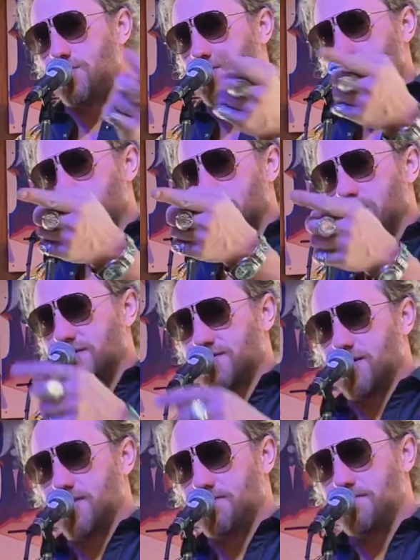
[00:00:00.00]
Where are you girls
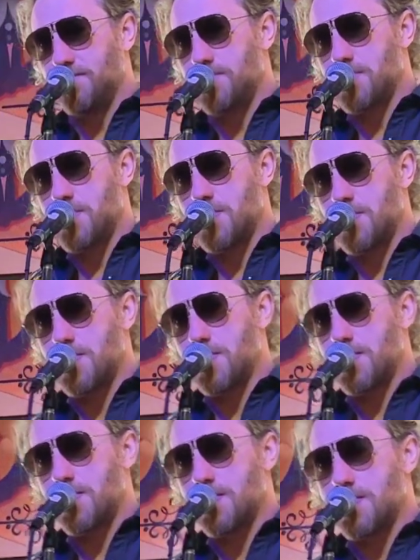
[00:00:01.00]
from?
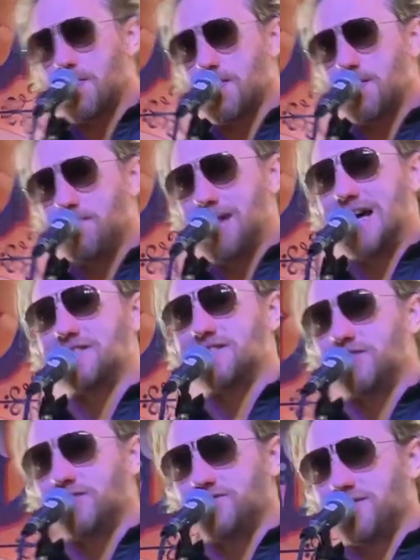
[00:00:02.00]

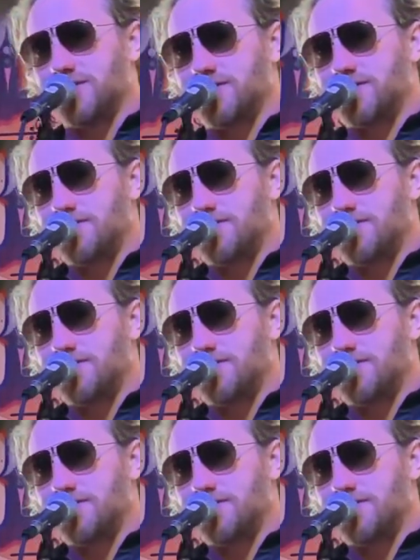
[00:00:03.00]
Massachusetts.